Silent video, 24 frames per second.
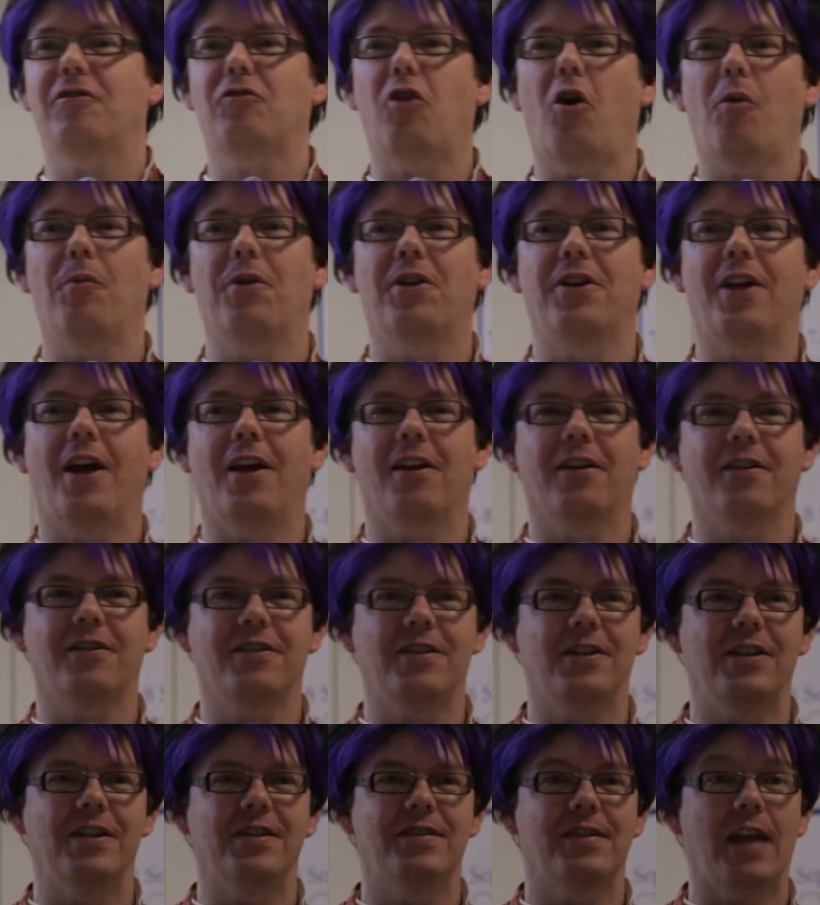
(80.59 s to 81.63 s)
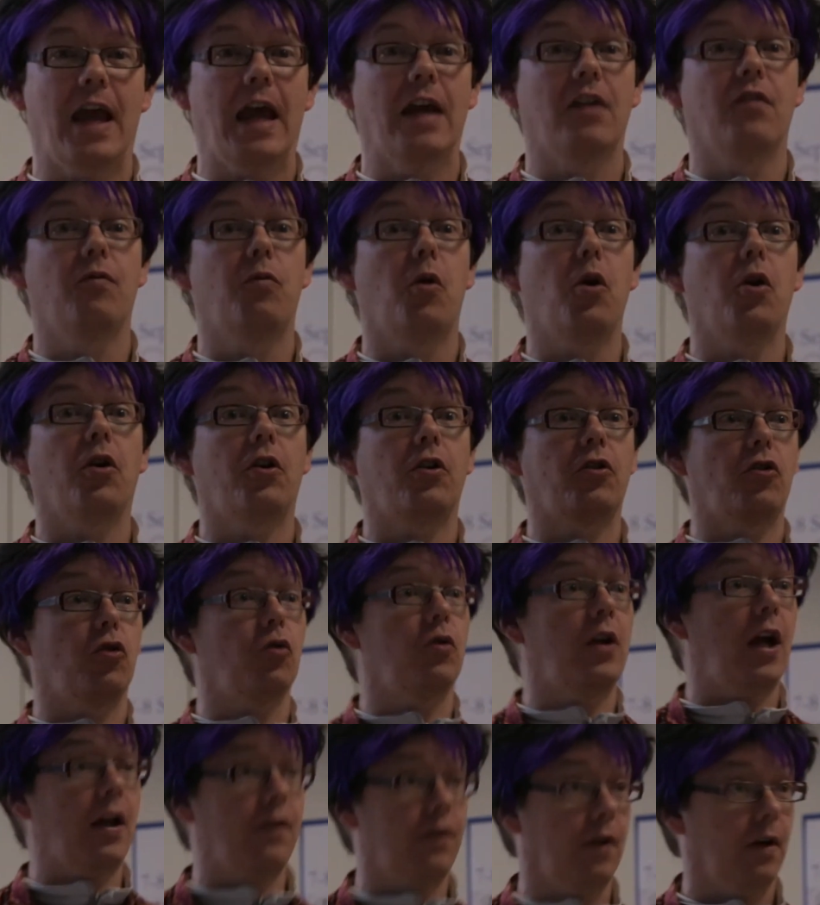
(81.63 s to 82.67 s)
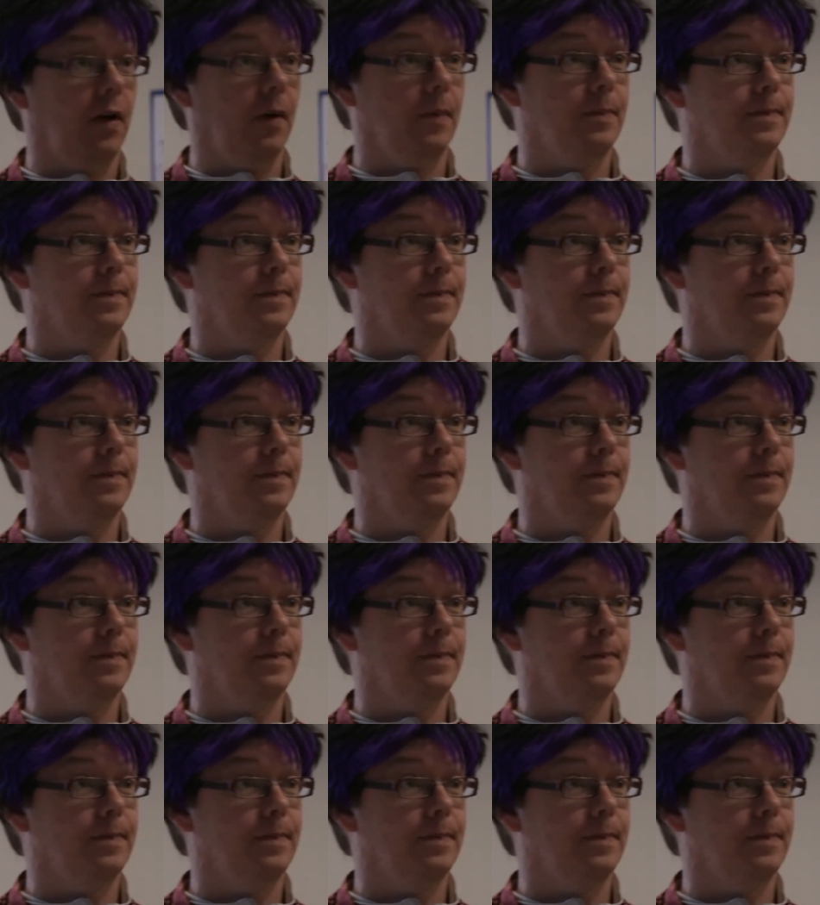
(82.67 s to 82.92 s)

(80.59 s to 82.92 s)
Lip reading: commonalities and work together.